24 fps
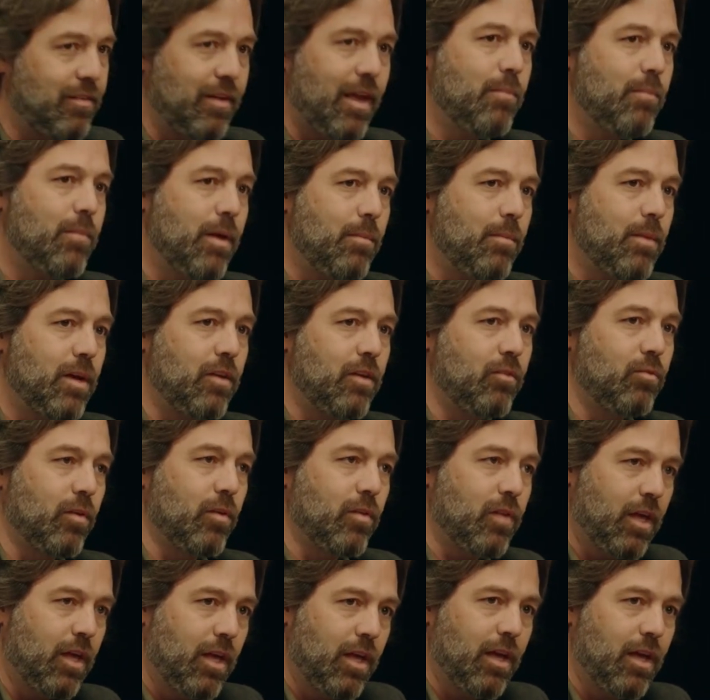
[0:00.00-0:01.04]
same image
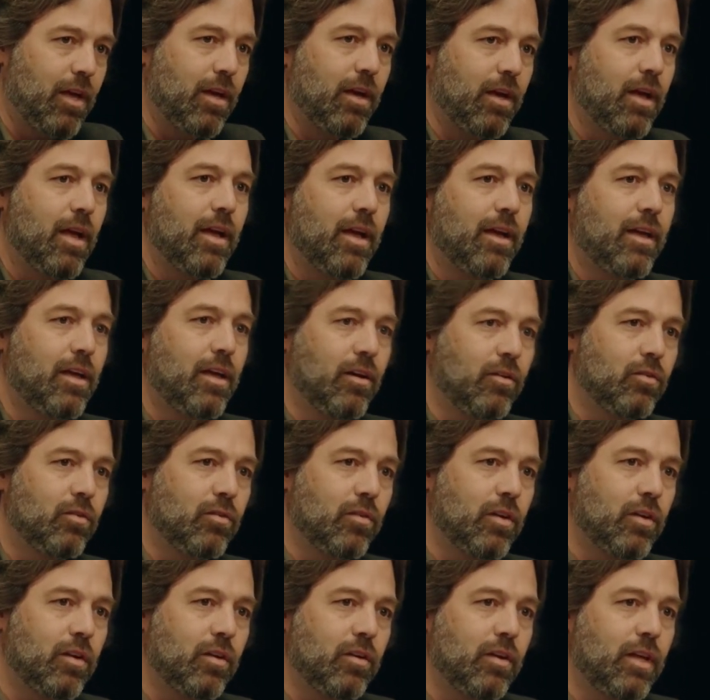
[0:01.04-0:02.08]
where the that, king
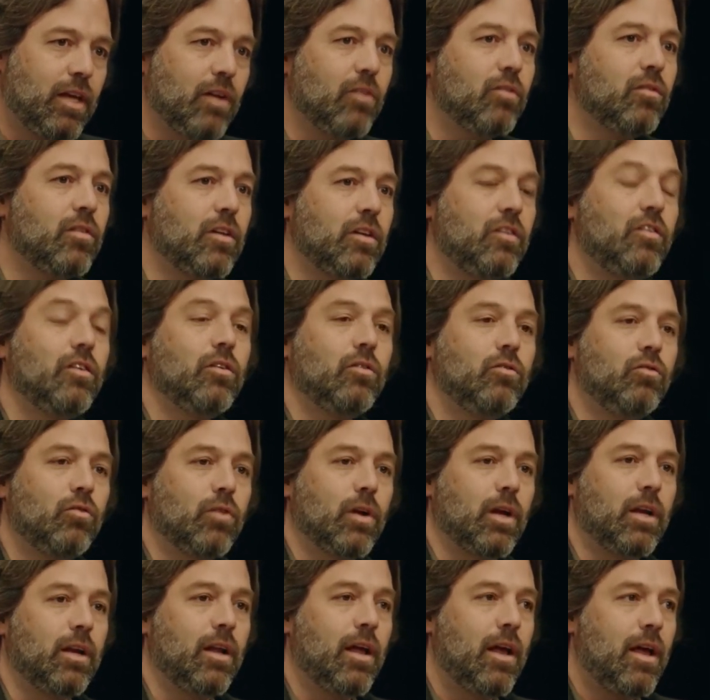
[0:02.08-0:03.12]
kills the kills the
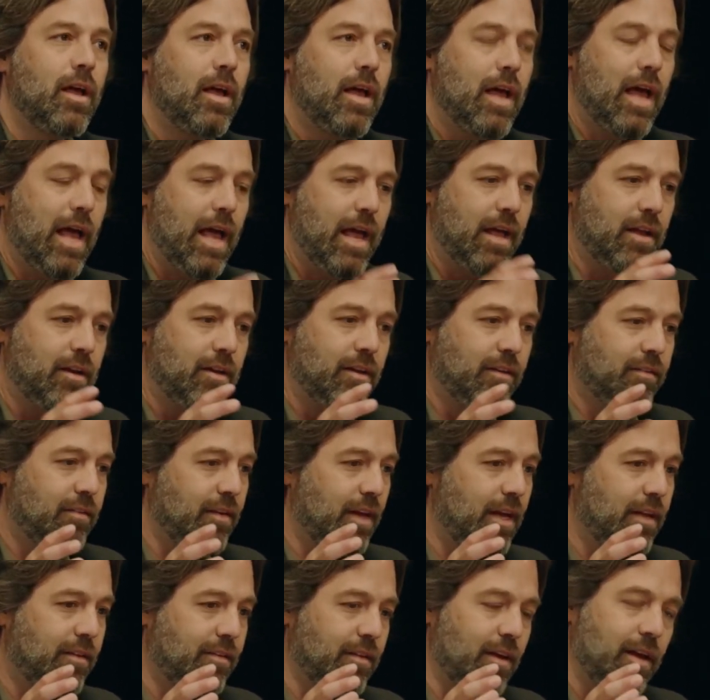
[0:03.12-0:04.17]
children, and it's
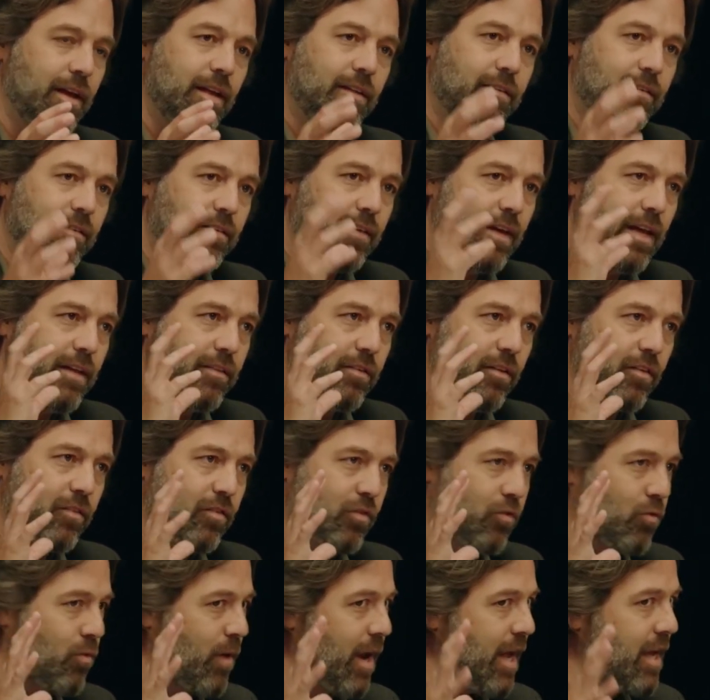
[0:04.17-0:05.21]
it's a it's it's a
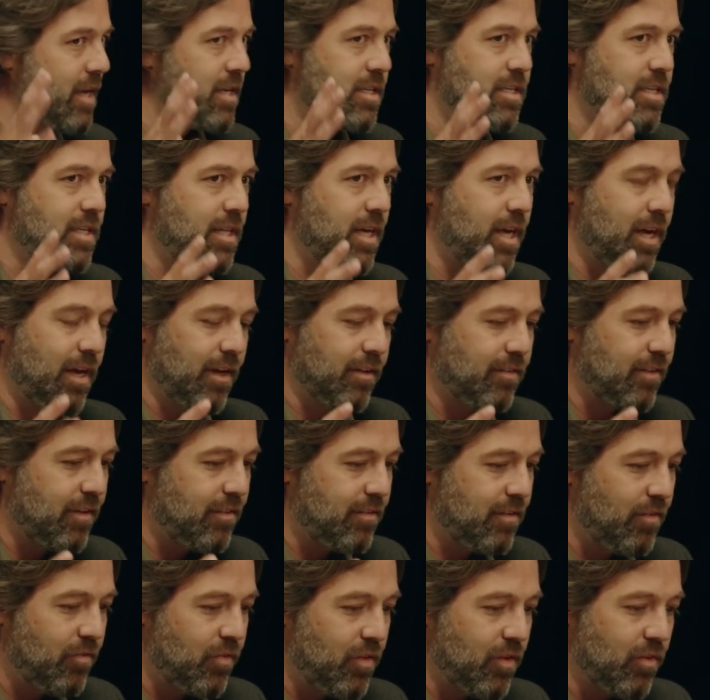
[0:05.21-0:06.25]
strange thing. It's
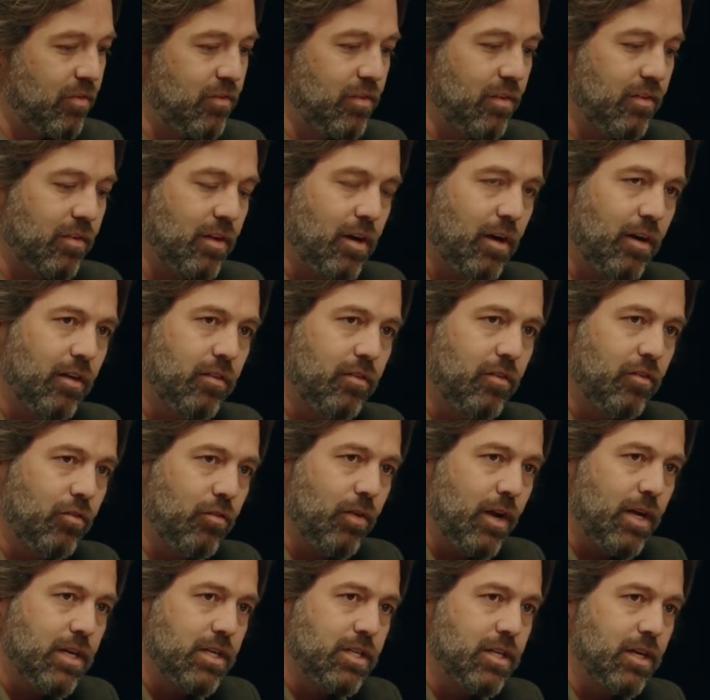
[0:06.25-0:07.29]
as if there's this
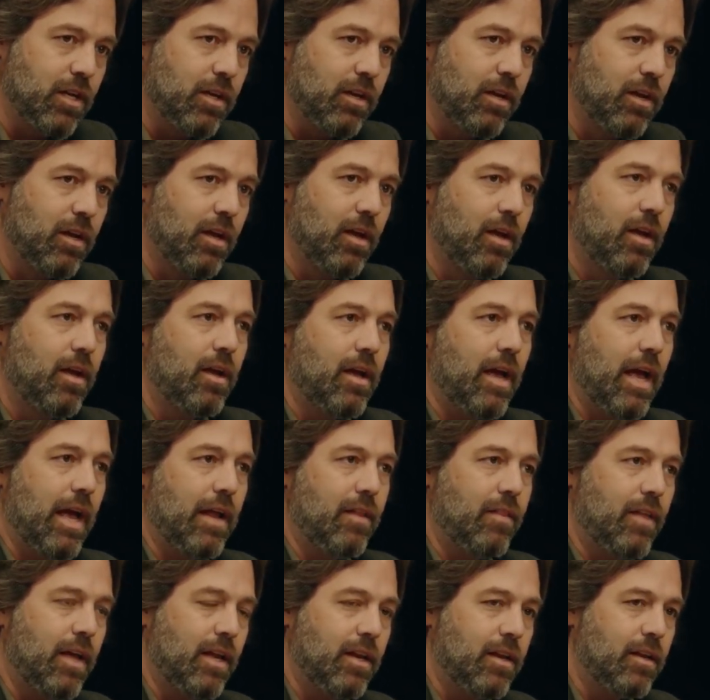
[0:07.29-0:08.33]
concentration. Yeah
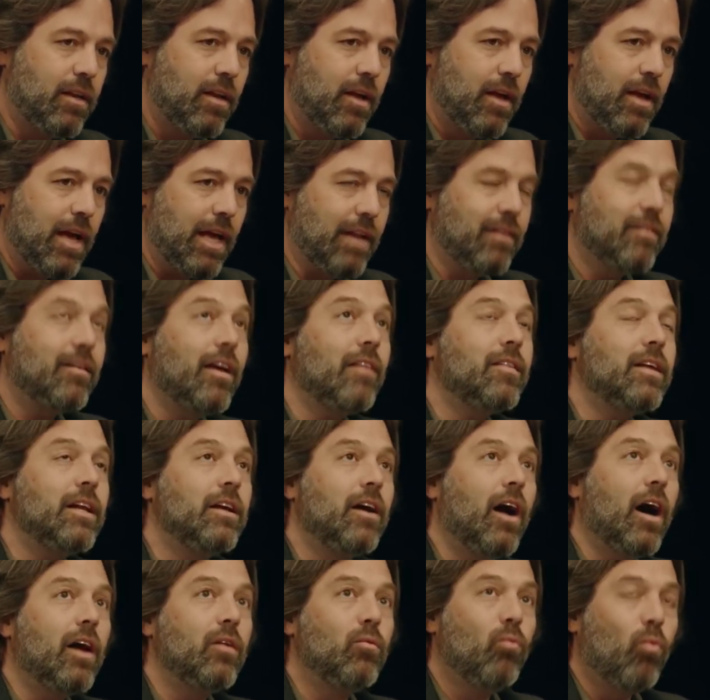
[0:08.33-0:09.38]
and then it, and it's not that
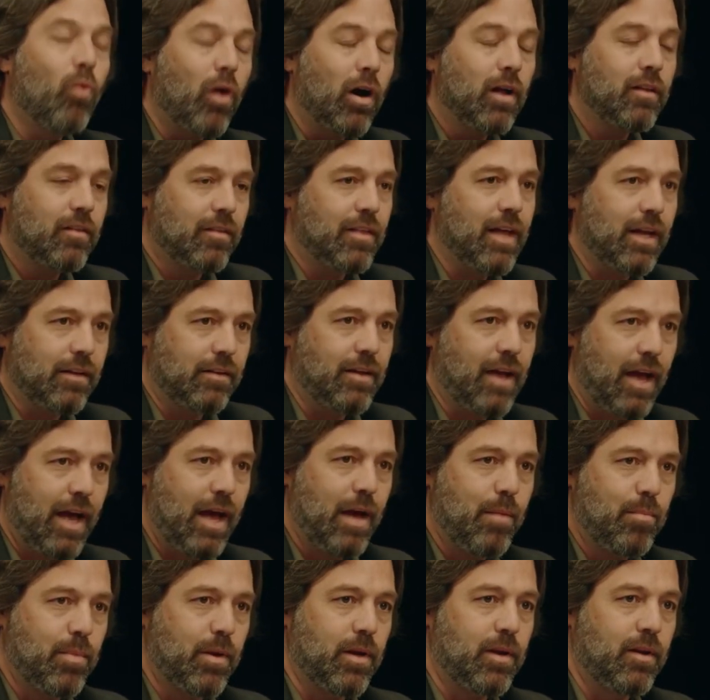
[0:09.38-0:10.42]
God wants that to
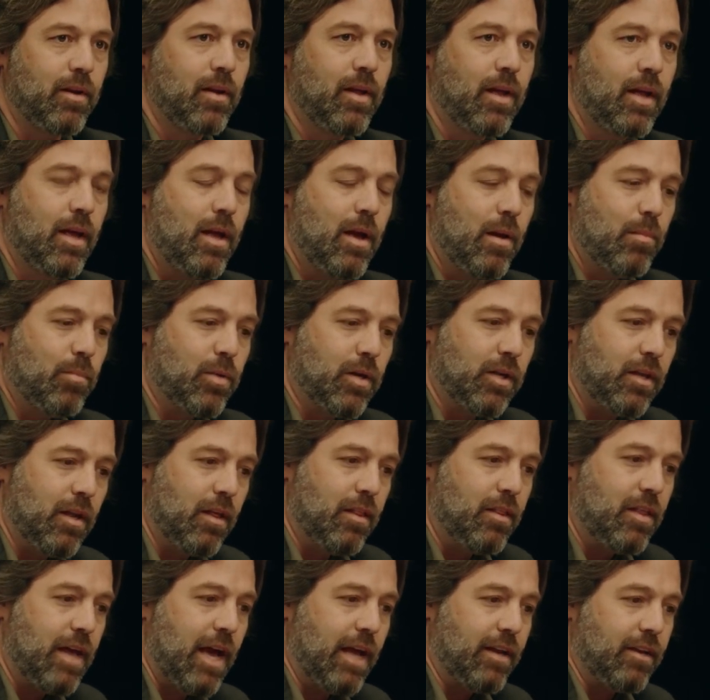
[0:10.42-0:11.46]
happen, but
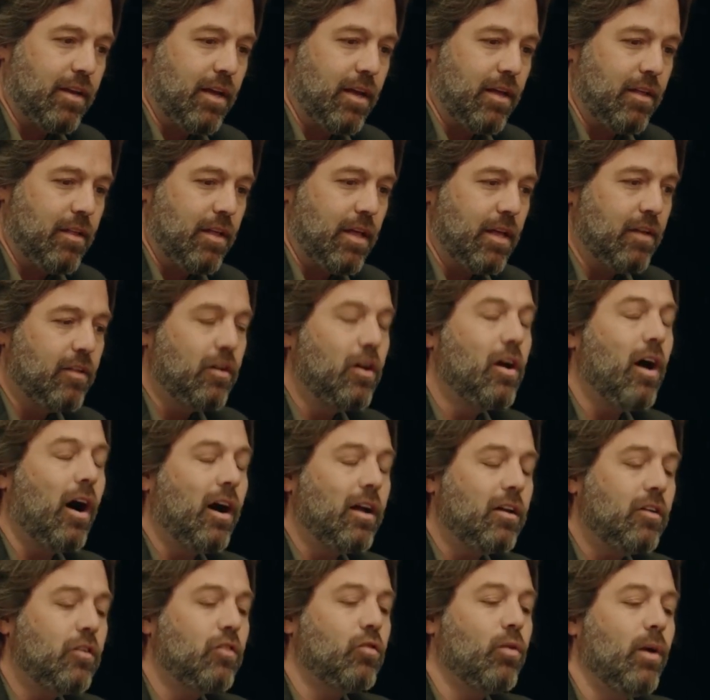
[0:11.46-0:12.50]
that it,
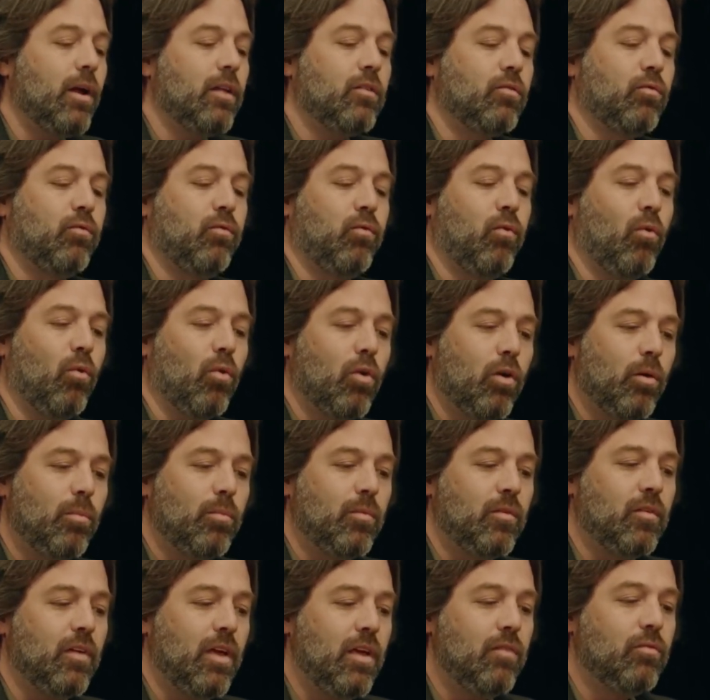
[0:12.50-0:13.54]
God
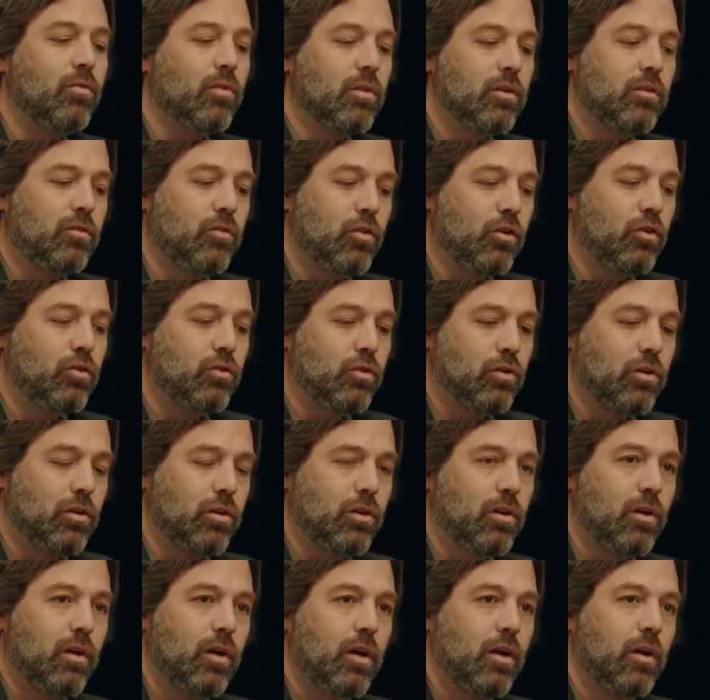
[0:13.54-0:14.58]
transforms evil into
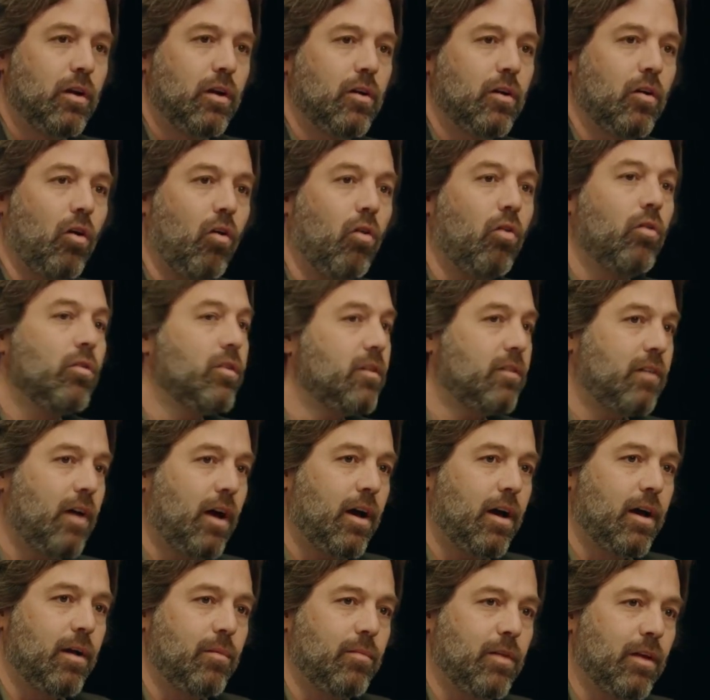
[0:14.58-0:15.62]
good all the
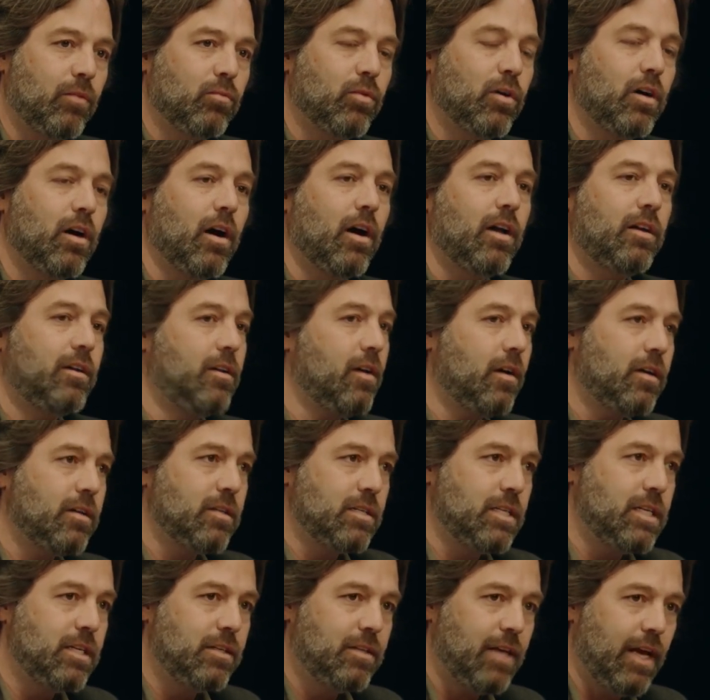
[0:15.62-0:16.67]
time. That's what God
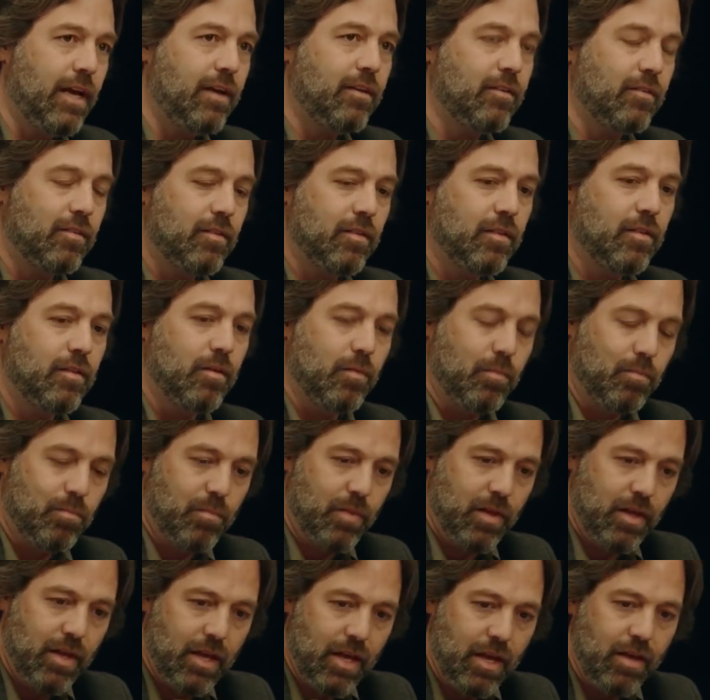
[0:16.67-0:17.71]
does. He takes the
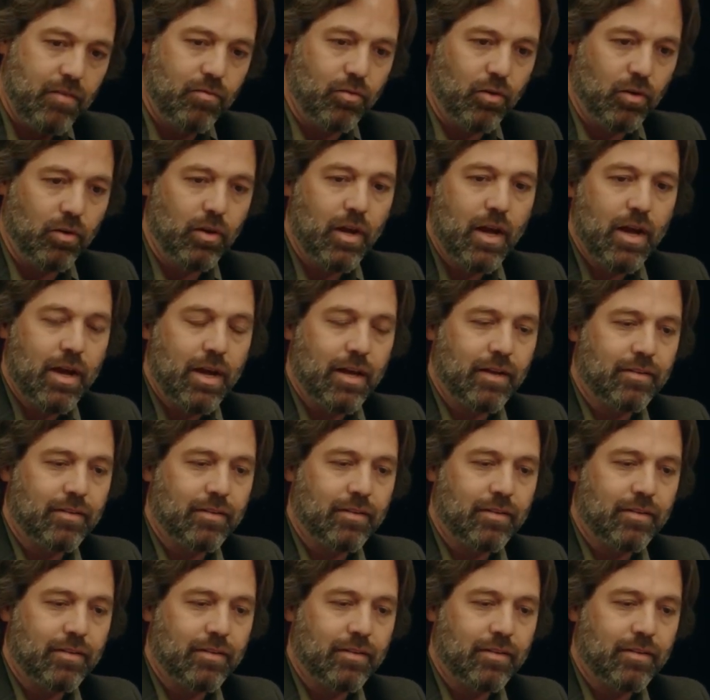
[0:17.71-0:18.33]
evil.